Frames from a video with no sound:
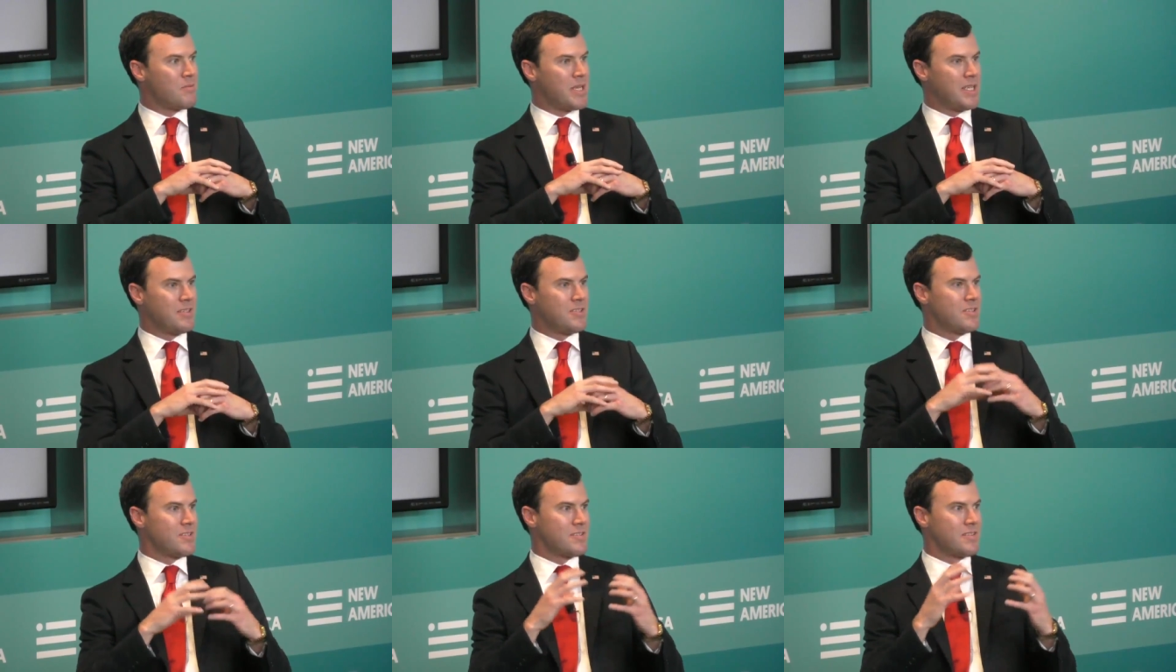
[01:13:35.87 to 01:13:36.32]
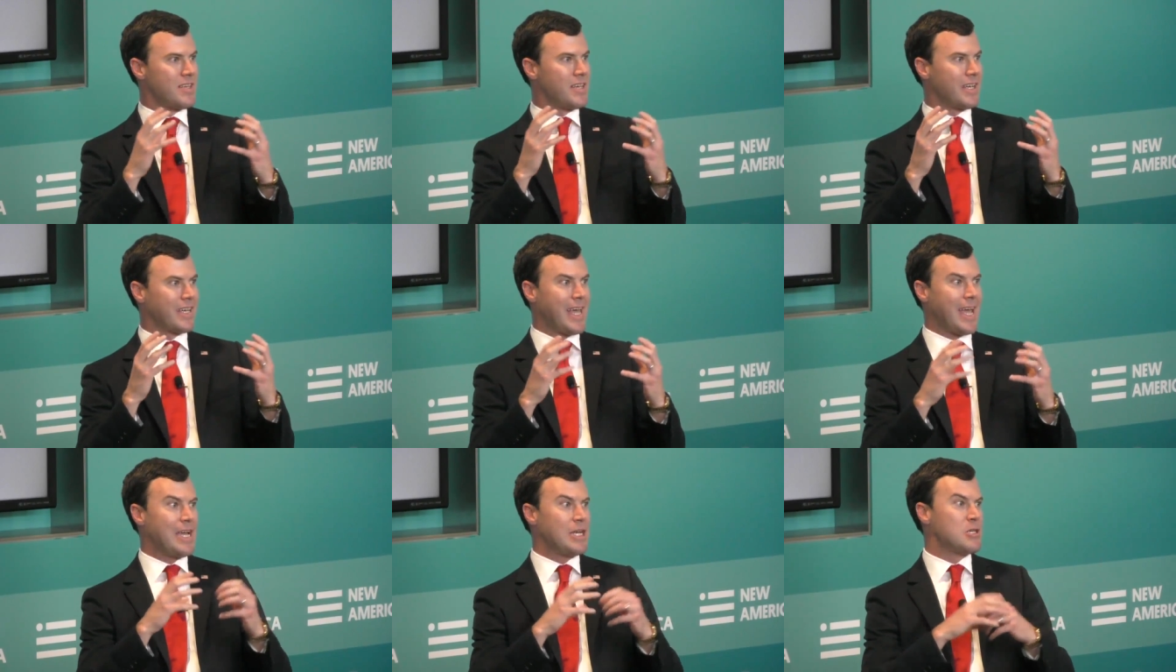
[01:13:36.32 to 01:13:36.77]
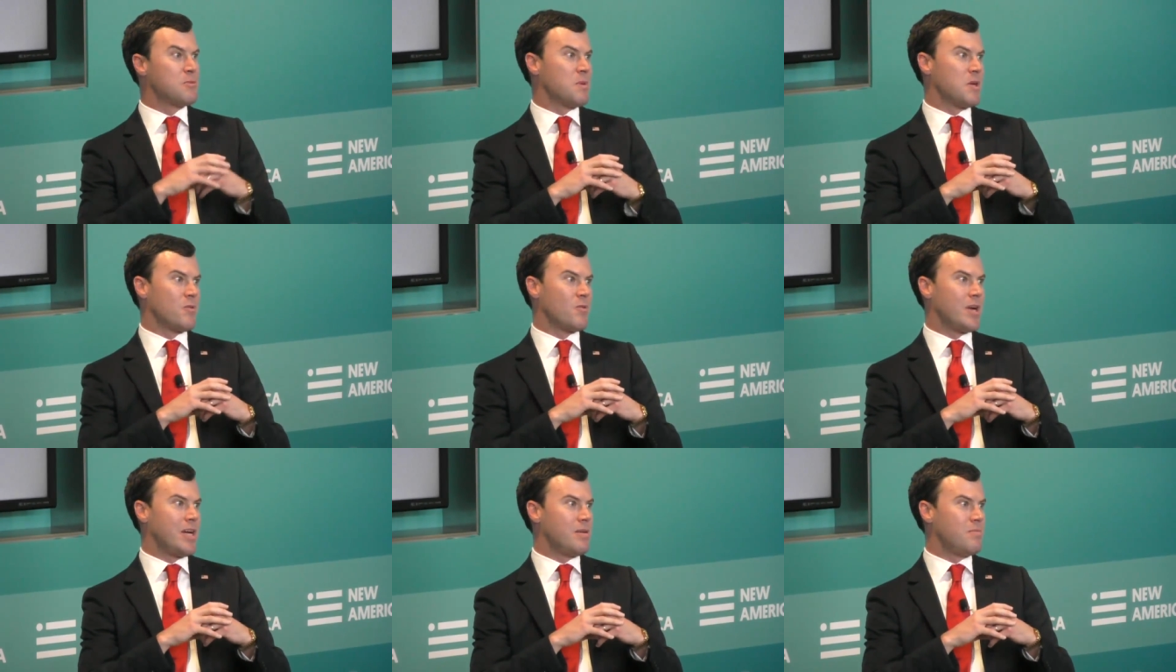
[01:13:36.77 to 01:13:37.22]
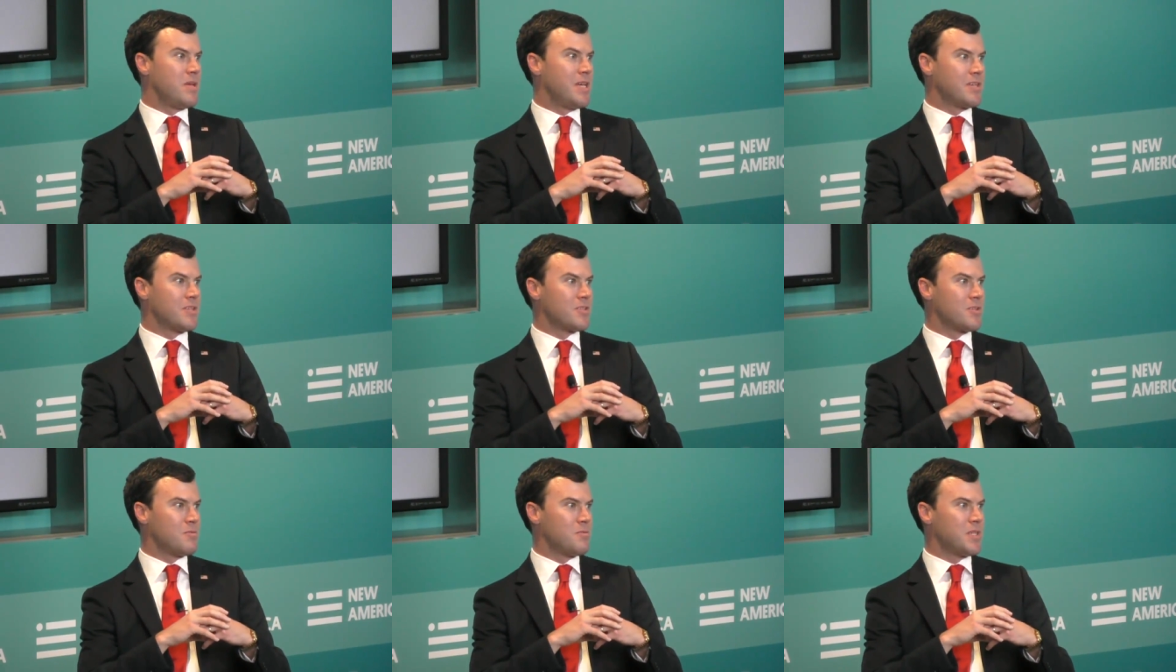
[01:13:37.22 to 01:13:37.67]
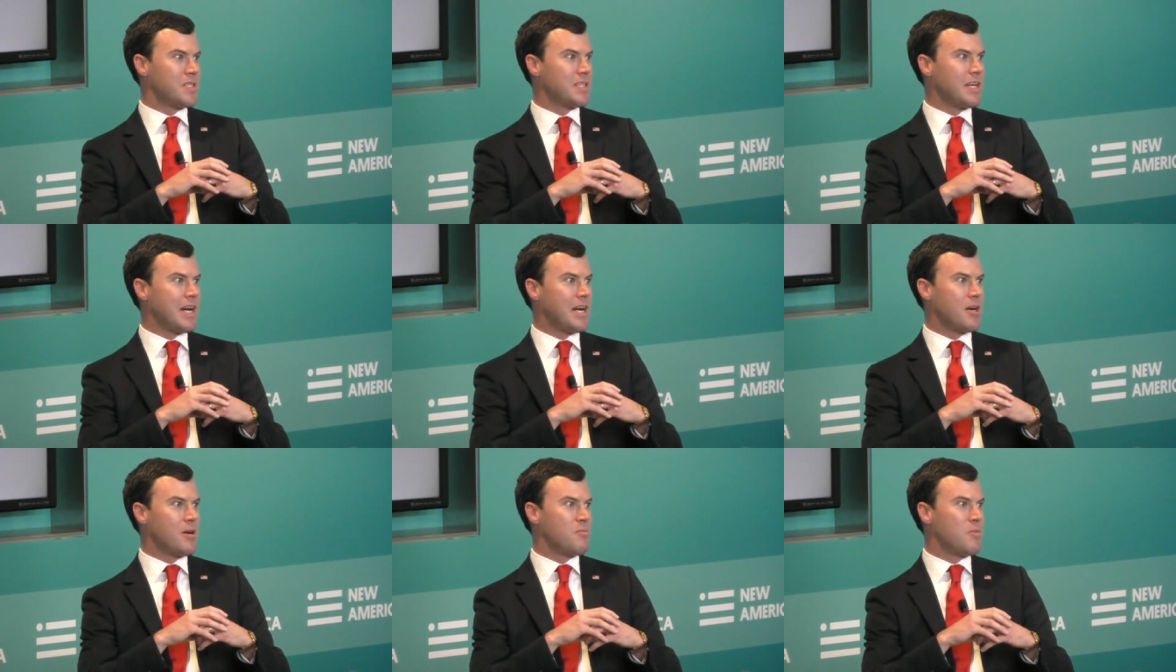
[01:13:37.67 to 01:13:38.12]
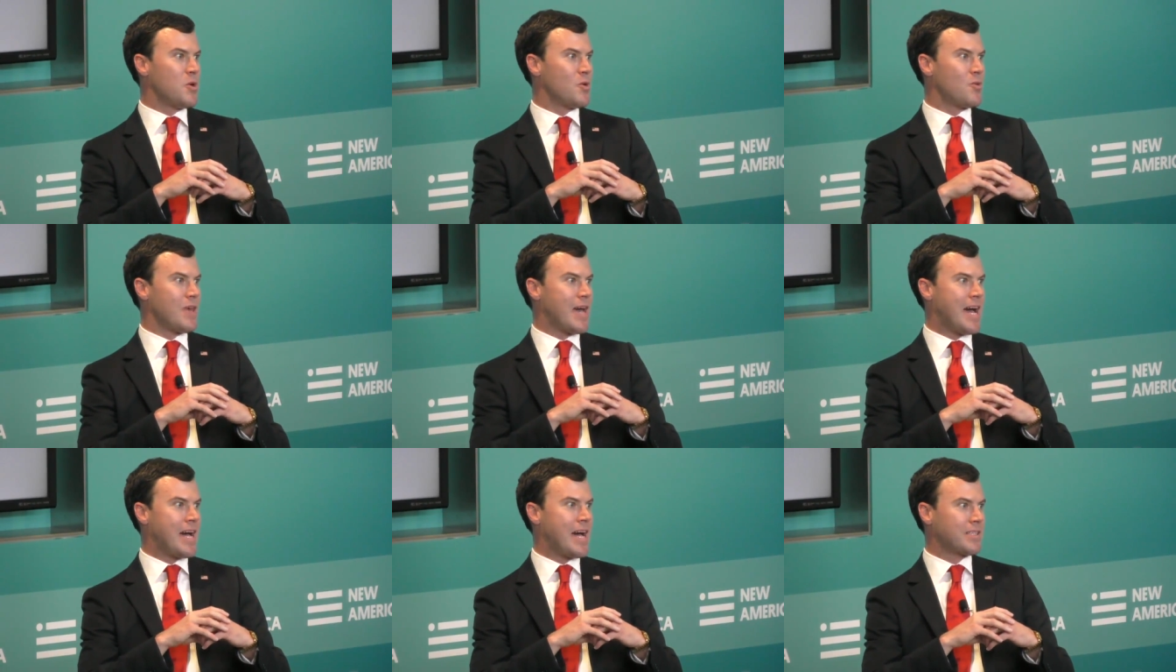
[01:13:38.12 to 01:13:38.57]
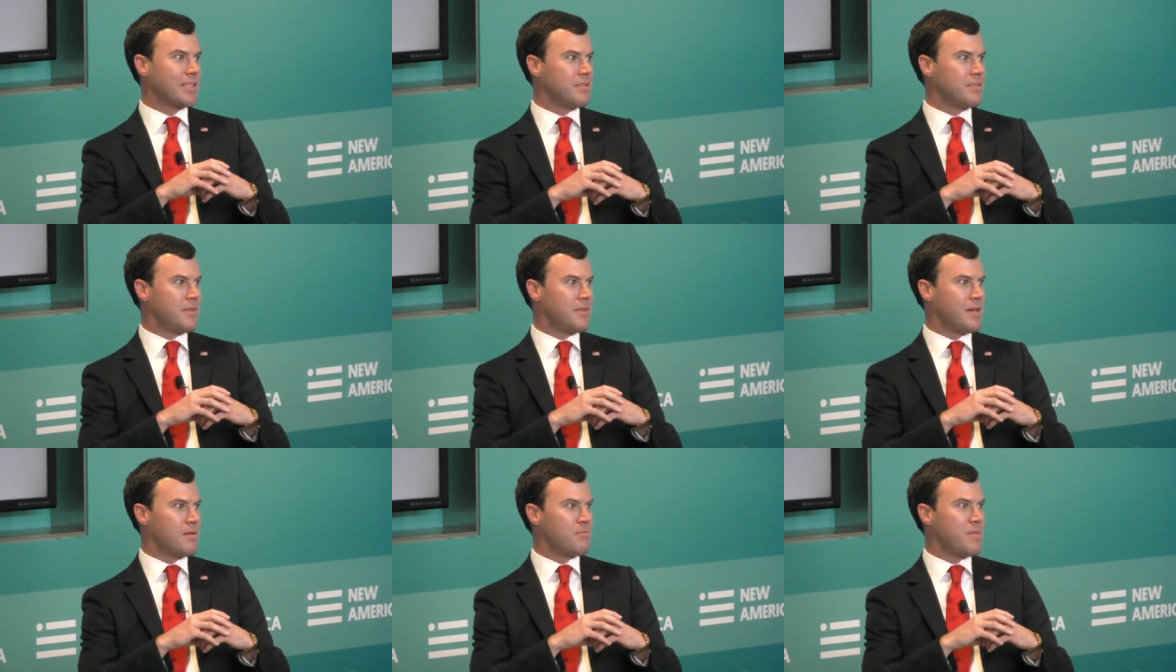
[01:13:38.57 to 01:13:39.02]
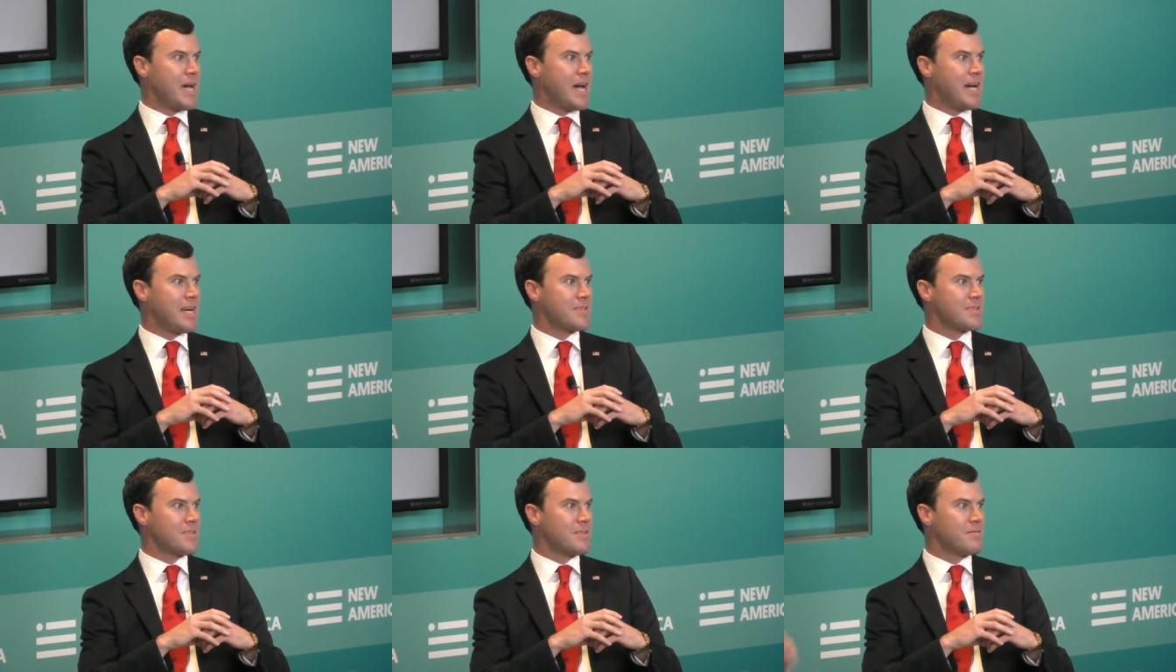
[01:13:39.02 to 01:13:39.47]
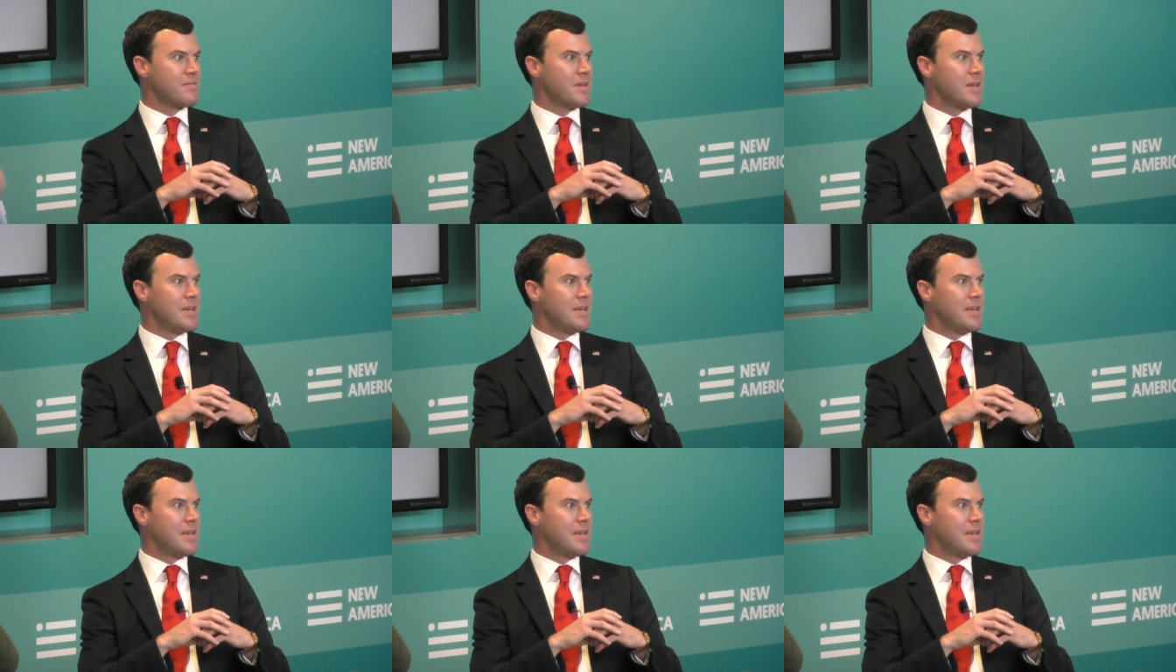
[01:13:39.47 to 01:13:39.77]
I mean, just the engagement rate being so much higher, both active and passive.